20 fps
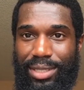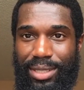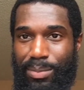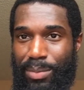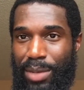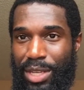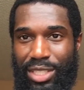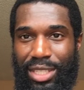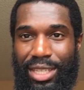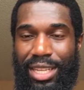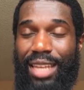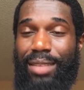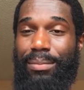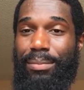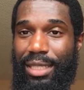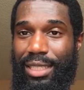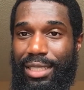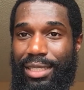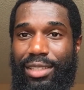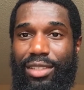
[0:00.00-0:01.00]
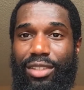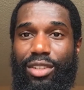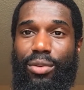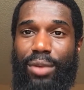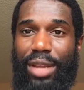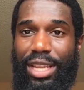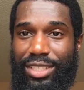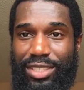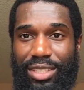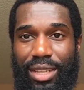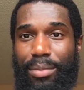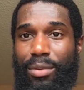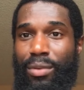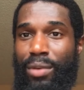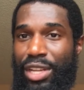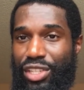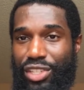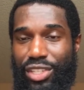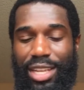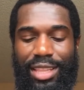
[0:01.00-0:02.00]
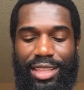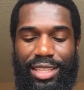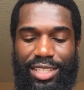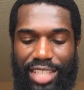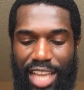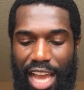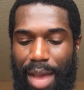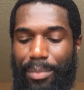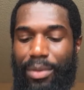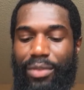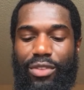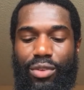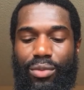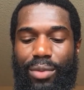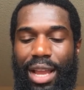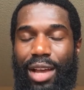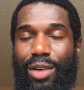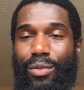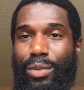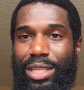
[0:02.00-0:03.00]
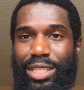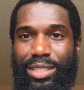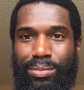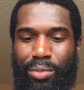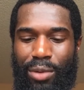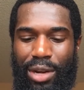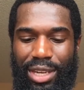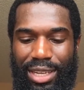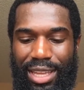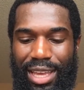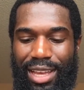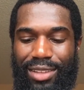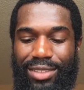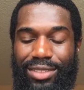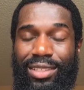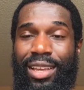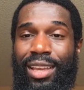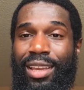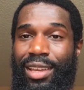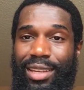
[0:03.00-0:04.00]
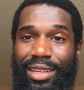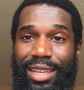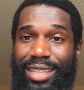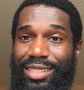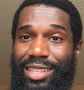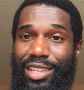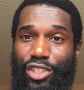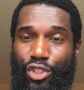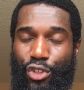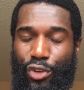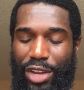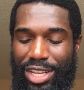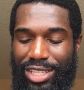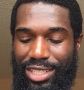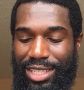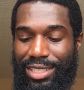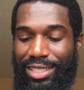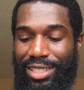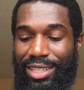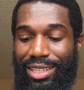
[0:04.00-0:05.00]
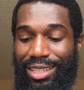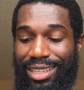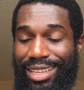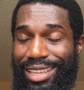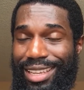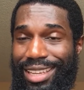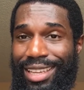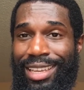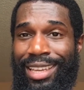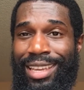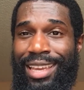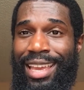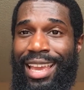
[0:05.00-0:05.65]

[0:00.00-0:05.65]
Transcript: especially that ability to create separation at the top of a route with his breakdowns. That's going to translate to the league.